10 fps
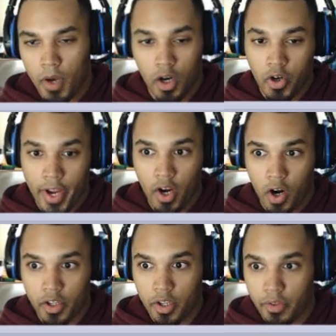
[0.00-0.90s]
Great
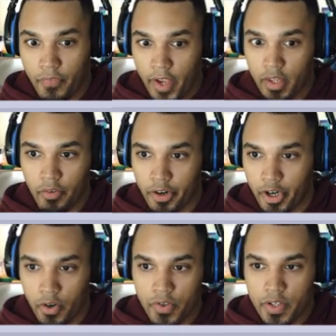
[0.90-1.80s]
card, though. The fact that it
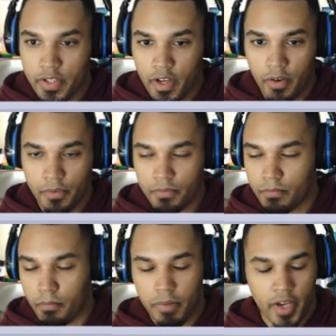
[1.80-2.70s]
recurs itself,
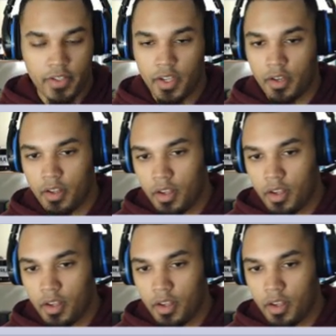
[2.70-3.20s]
busted.